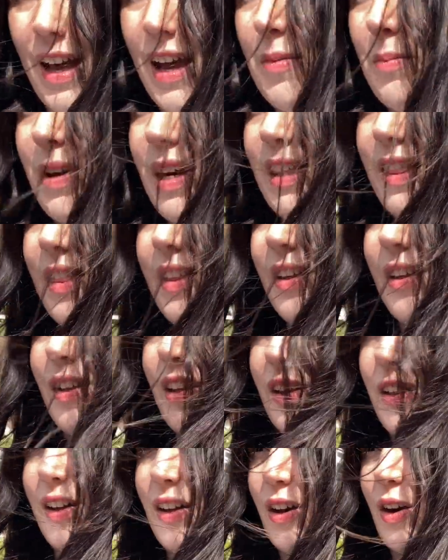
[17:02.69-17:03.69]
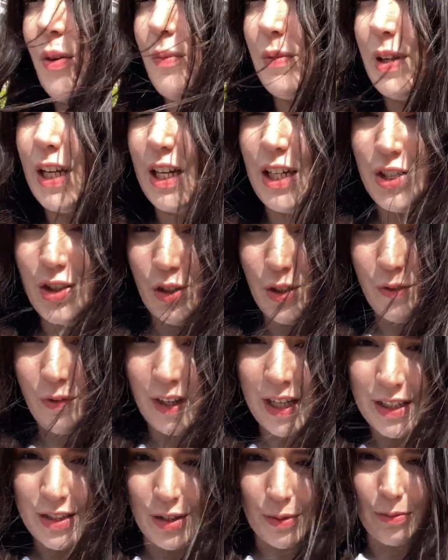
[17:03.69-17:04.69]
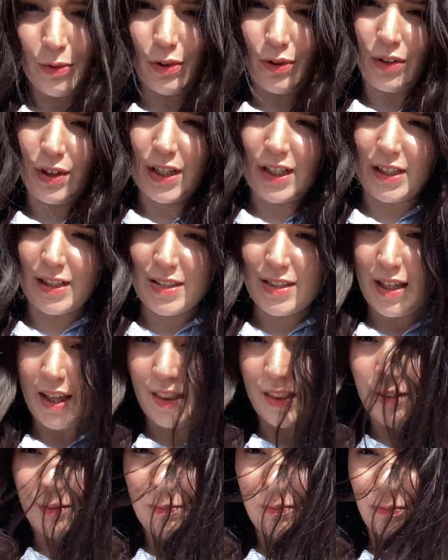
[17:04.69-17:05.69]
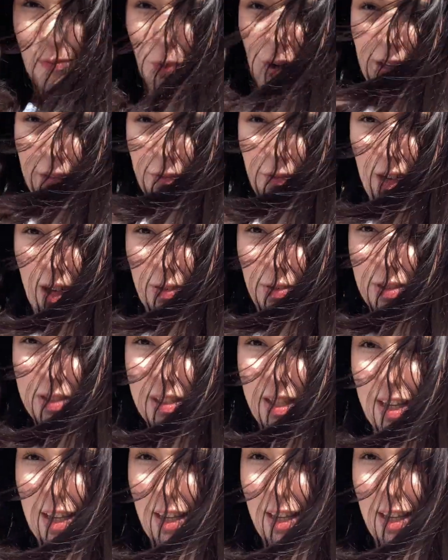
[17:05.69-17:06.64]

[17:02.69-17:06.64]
I made the combination of like some greens and the white flowers that I